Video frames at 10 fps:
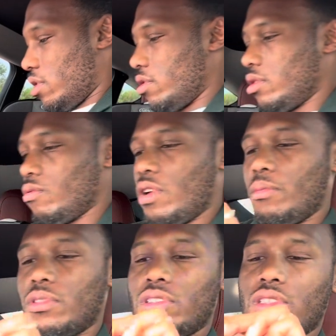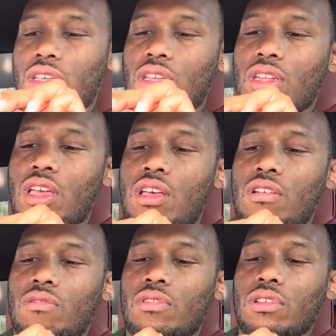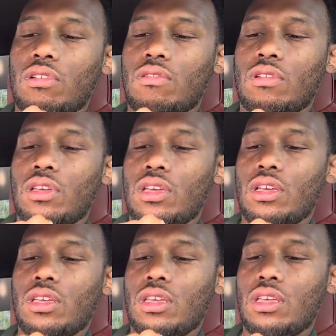Just wipe this thing down really quick.